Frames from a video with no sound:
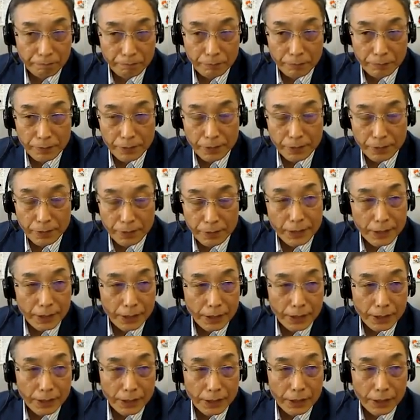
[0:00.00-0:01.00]
and there
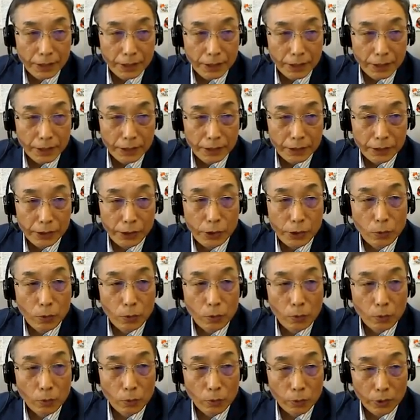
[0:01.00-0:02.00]
is a clear
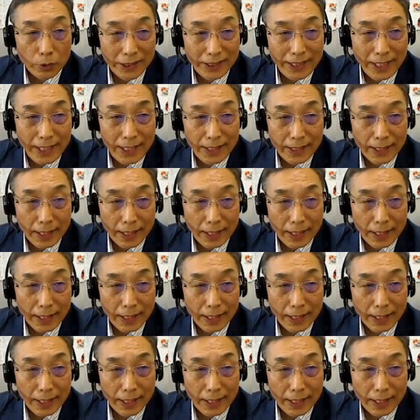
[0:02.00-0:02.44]
recognition,